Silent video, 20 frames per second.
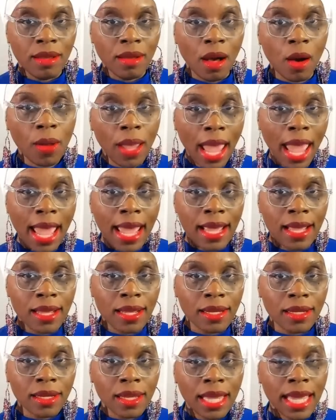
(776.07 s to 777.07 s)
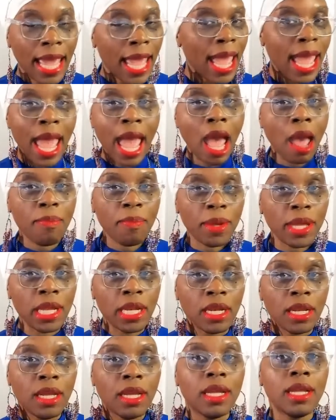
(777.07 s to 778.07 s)
okay? Can't happen.
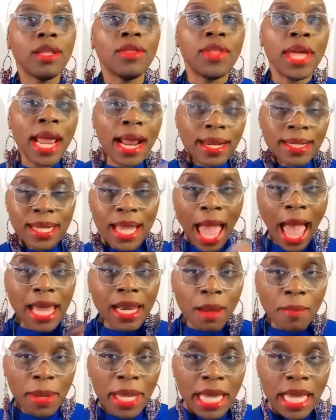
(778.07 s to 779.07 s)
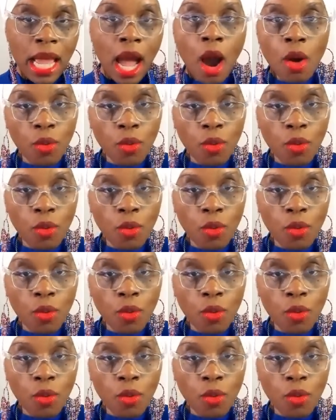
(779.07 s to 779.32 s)
There's got to be a